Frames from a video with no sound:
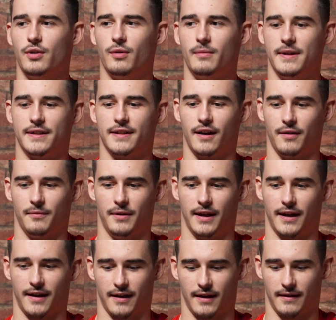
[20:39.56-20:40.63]
we normally start with
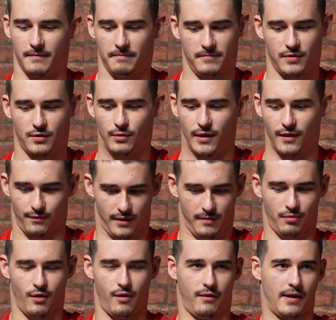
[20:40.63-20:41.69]
like a
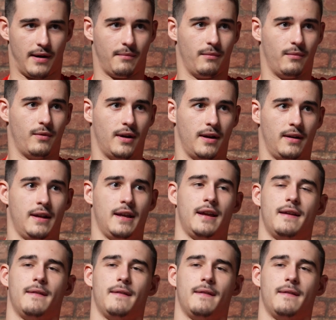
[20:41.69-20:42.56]
12-week program where